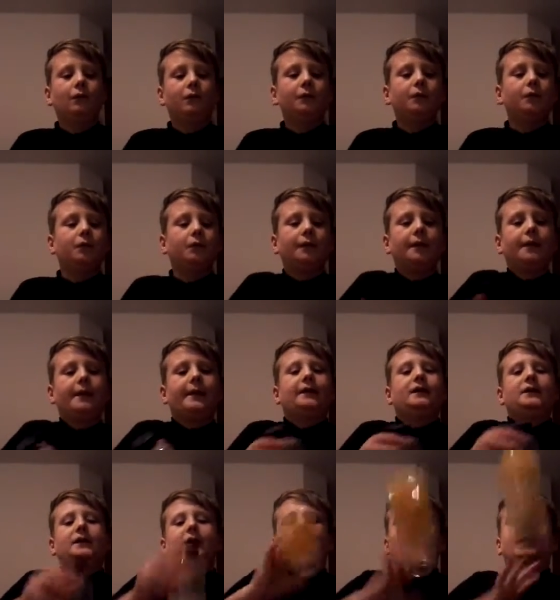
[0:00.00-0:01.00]
we're doing the
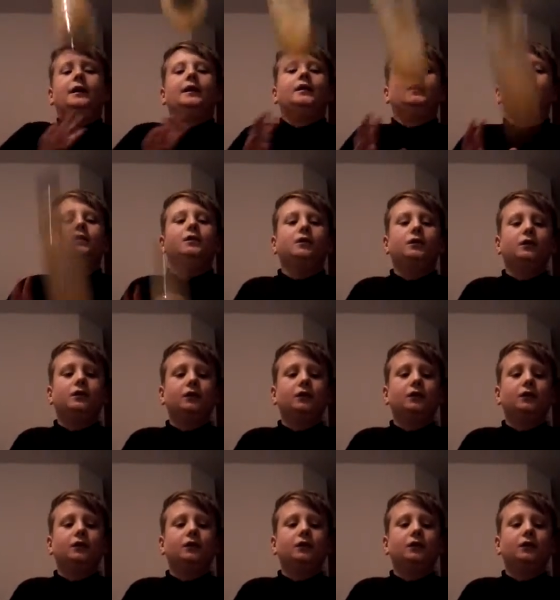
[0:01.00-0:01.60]
challenge.